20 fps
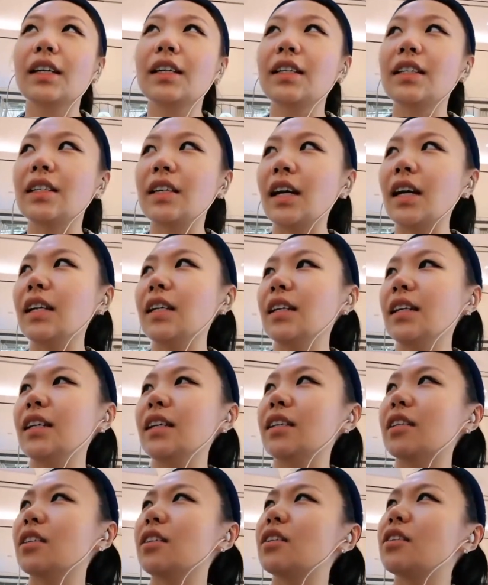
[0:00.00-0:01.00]
get
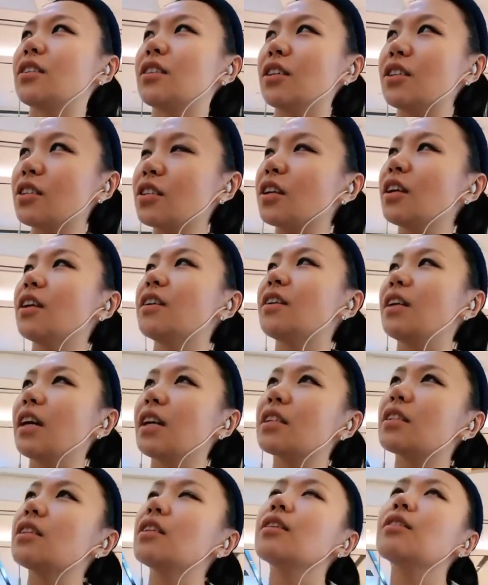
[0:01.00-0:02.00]
it
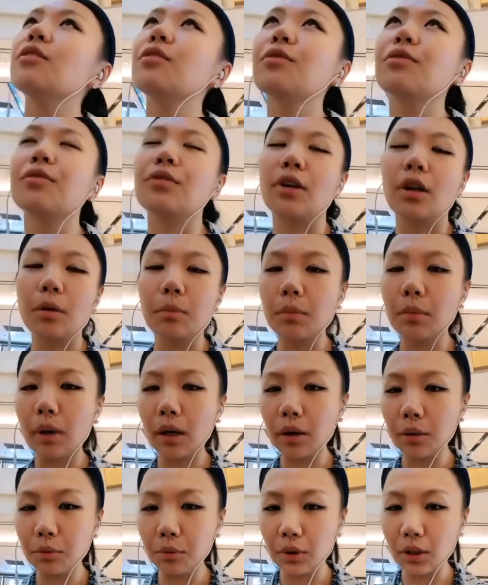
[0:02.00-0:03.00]
disconnected from
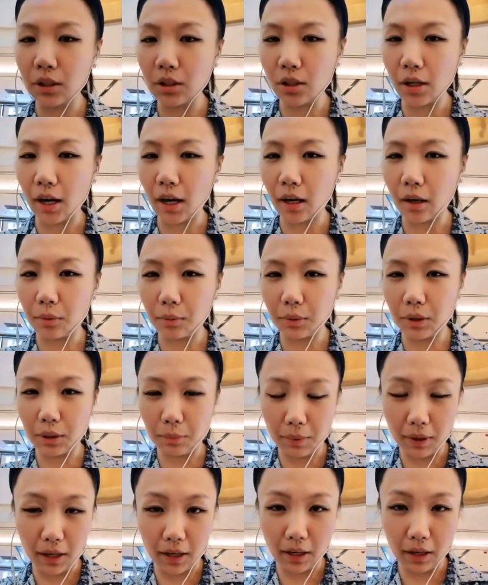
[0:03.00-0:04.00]
my WeChat
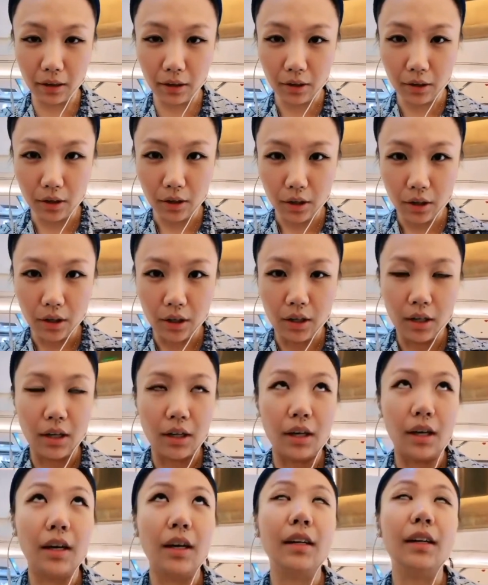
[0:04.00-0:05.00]
WePay.
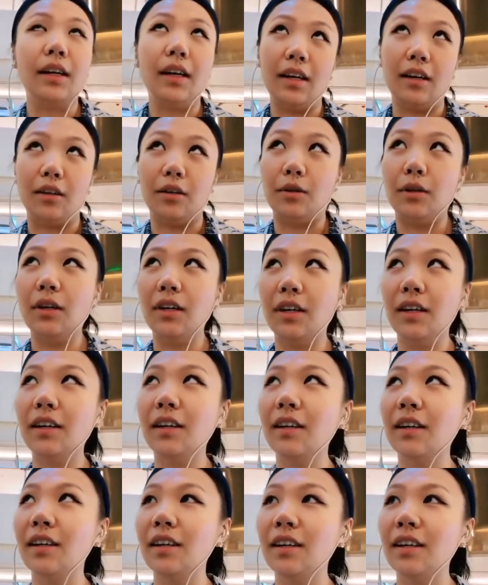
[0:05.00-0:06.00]
And now
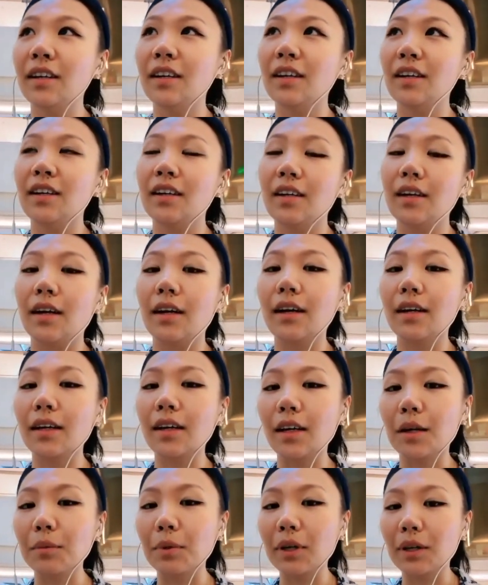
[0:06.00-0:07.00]
I
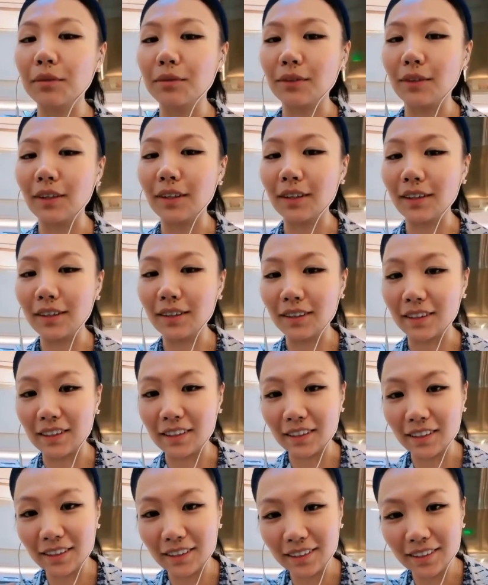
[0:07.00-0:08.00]
can't pay for anything.
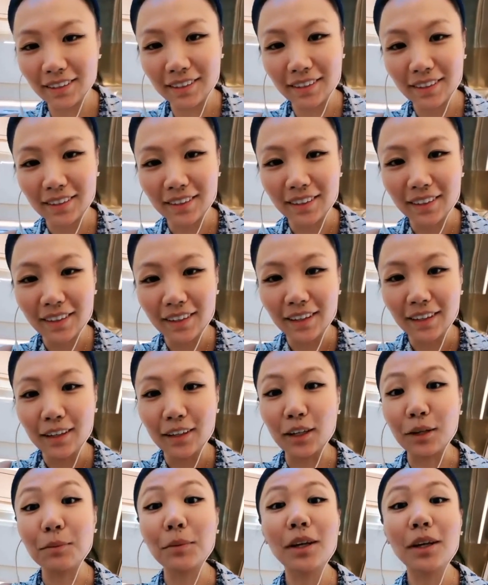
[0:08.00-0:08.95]
And I'm